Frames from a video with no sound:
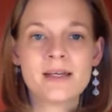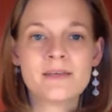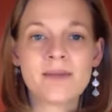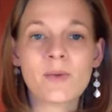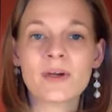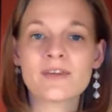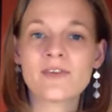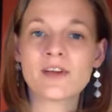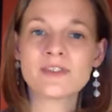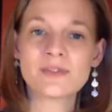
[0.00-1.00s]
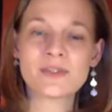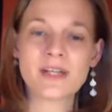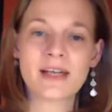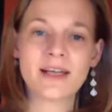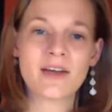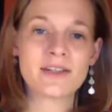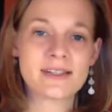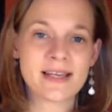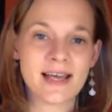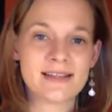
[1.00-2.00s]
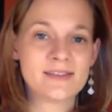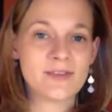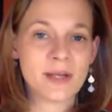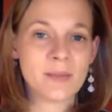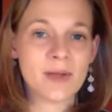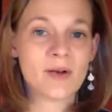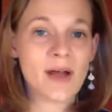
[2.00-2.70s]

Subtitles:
My work involves understanding how to design and develop